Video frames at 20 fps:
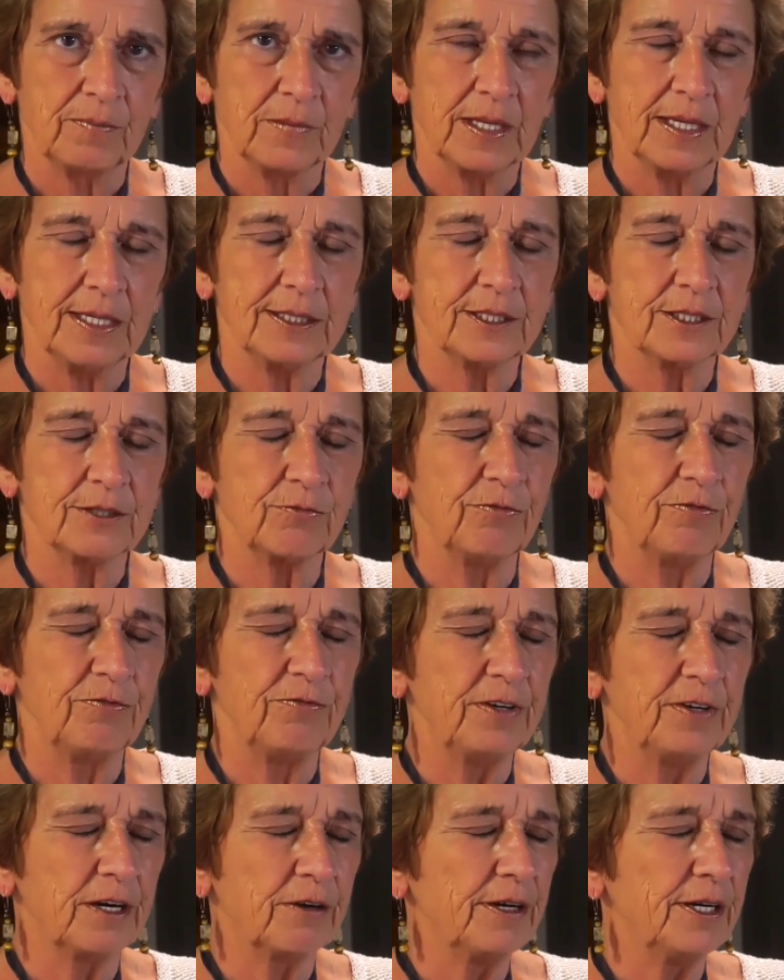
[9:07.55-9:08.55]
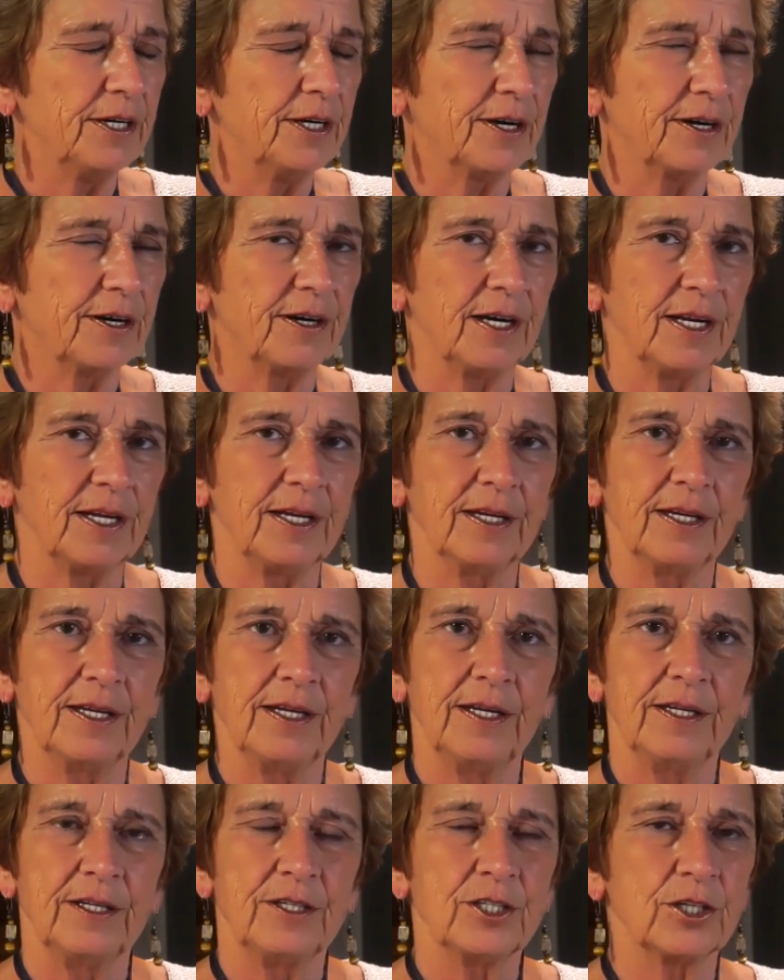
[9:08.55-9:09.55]
It's very gnarly
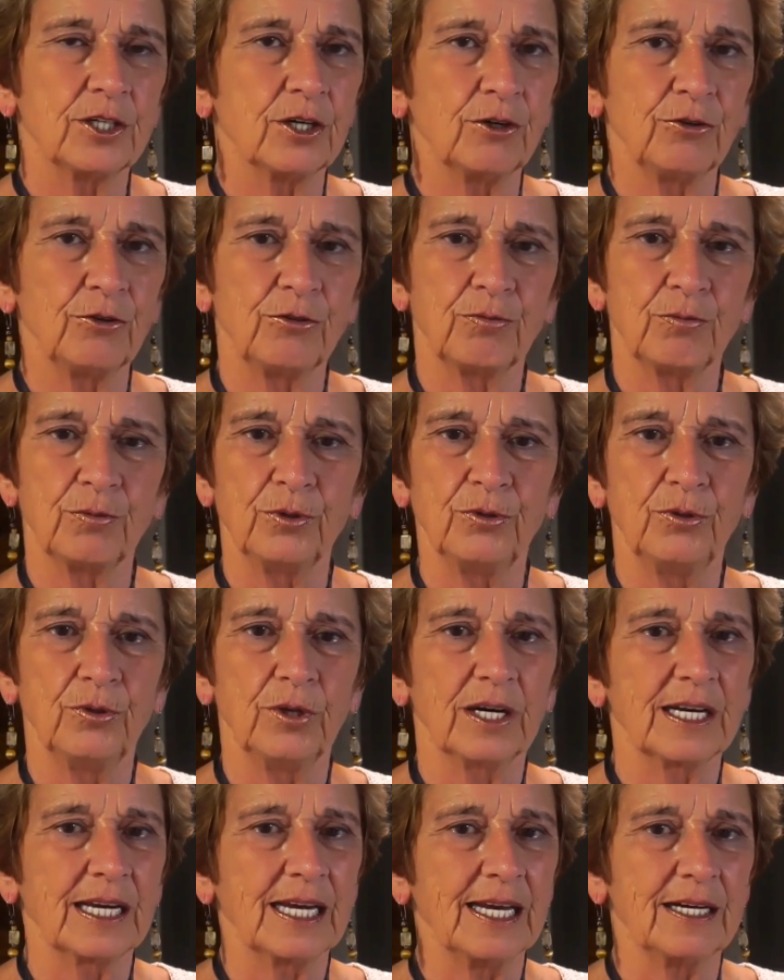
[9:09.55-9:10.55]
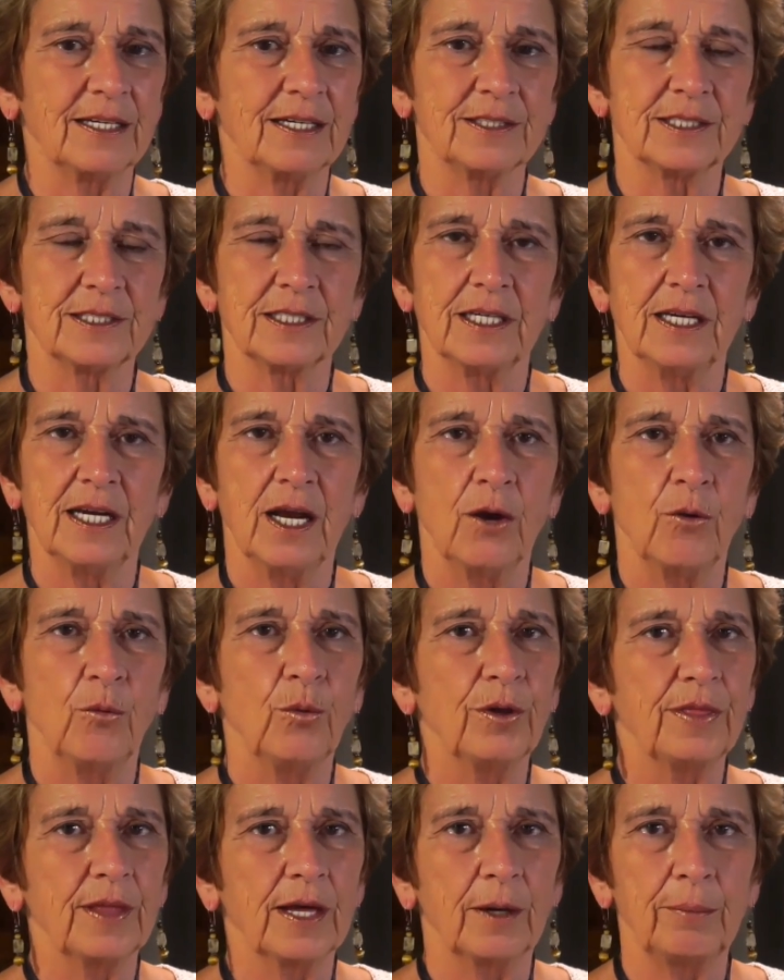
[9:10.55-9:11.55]
to go through accounts
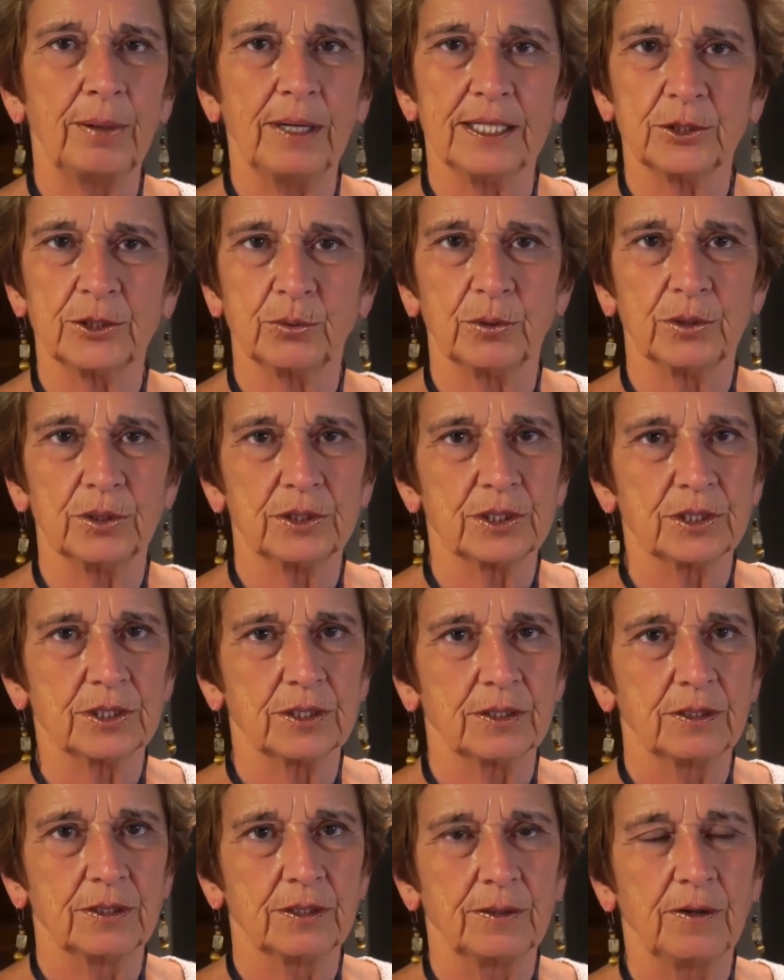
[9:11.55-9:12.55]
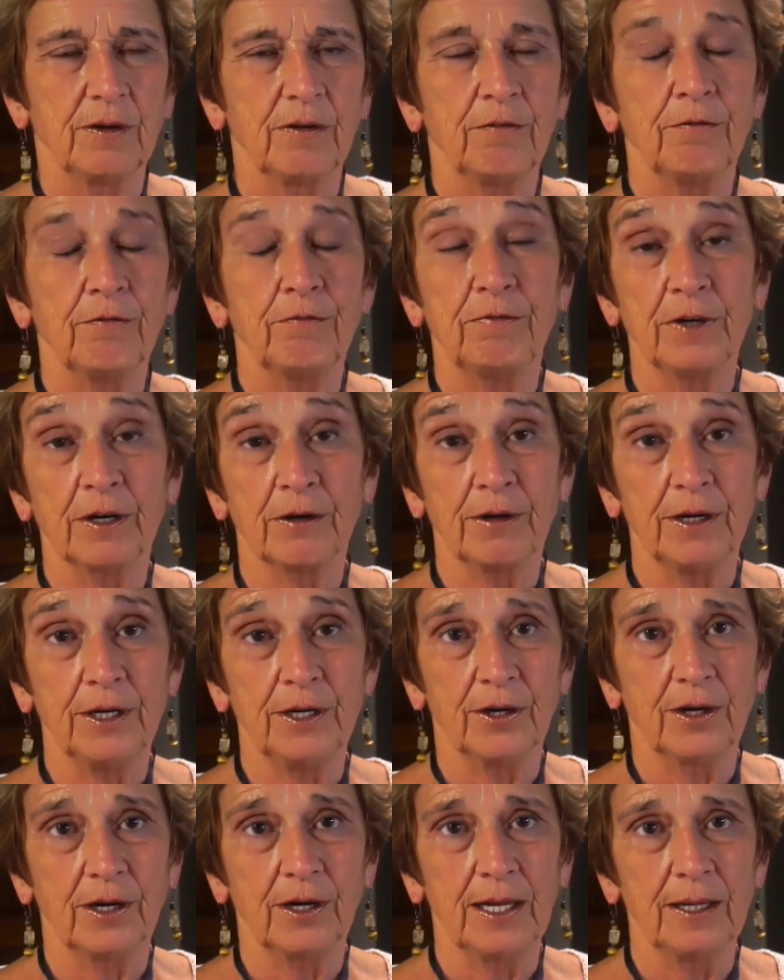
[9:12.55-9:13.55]
without passwords. Very
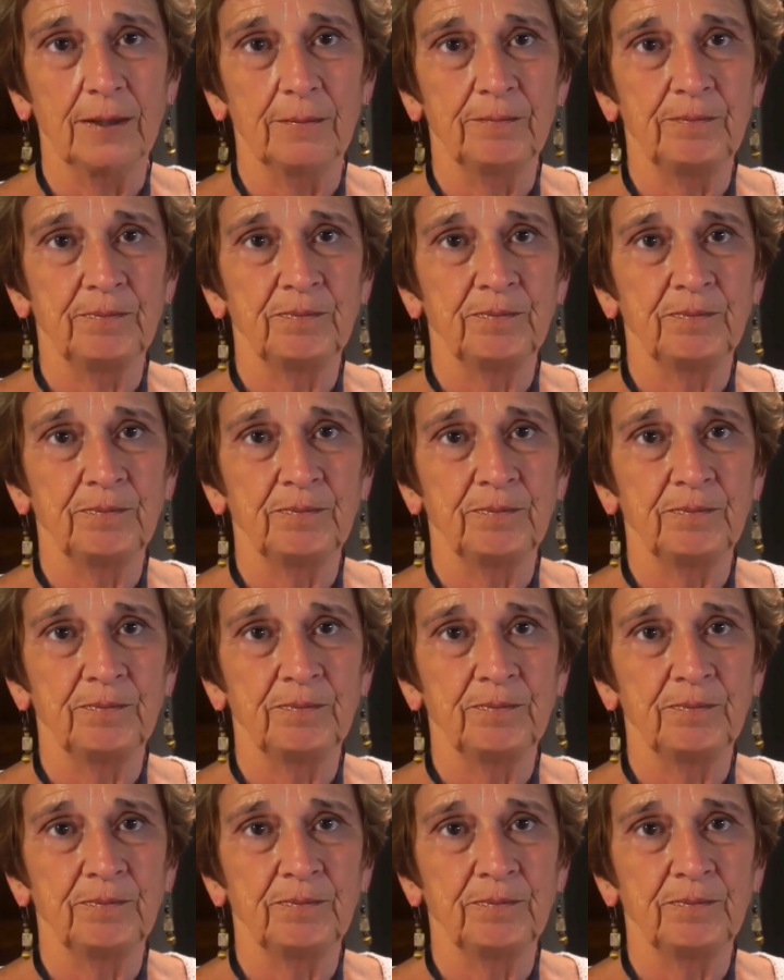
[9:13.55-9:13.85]
gnarly.